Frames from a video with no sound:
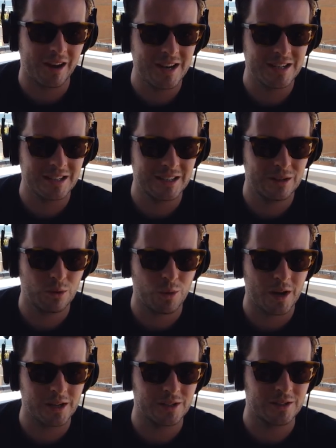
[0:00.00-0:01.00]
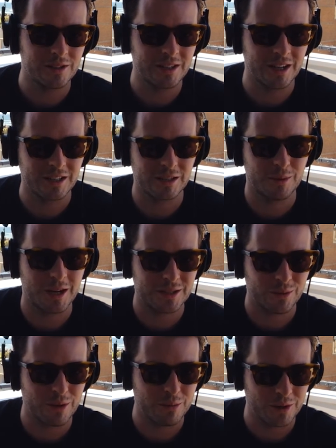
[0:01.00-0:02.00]
idea where you could customize
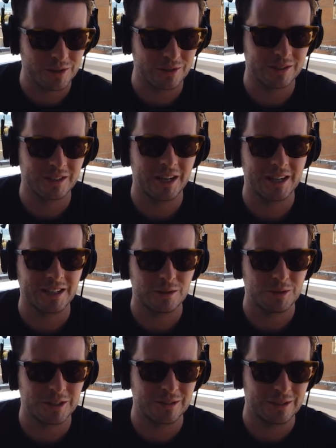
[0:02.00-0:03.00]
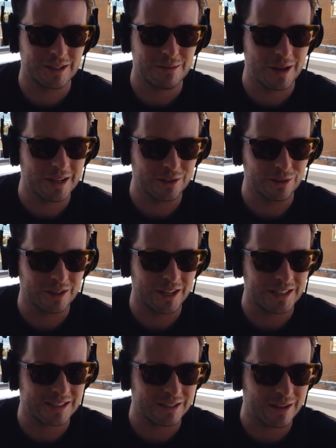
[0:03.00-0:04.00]
what the person looks like and specifically make it look
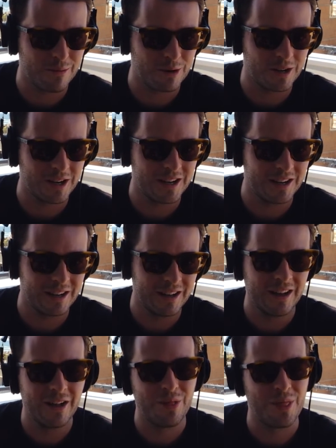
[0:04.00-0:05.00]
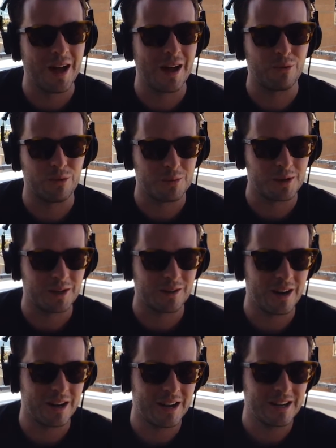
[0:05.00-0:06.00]
like a celebrity, that would be a
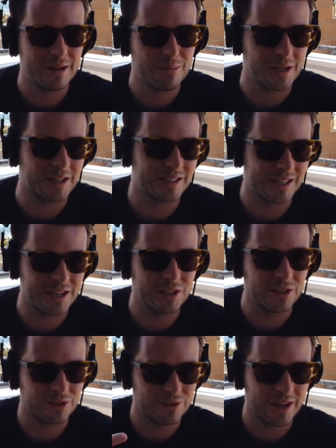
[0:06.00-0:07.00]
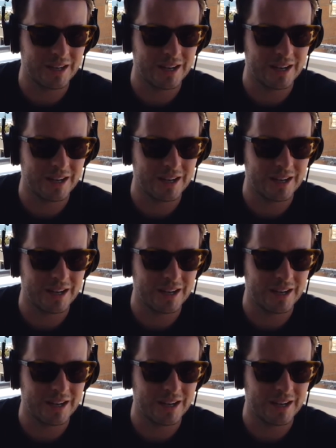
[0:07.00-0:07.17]
great idea because then you could do that